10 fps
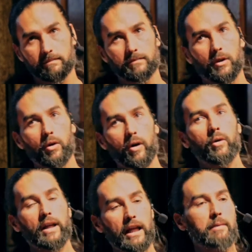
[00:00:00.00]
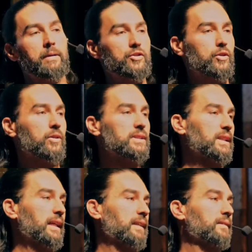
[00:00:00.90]
oh, okay, but sure,
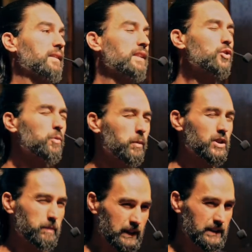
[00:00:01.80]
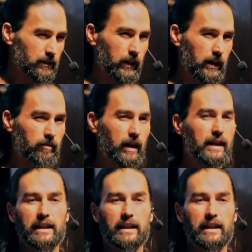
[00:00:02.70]
it's super expensive there, right?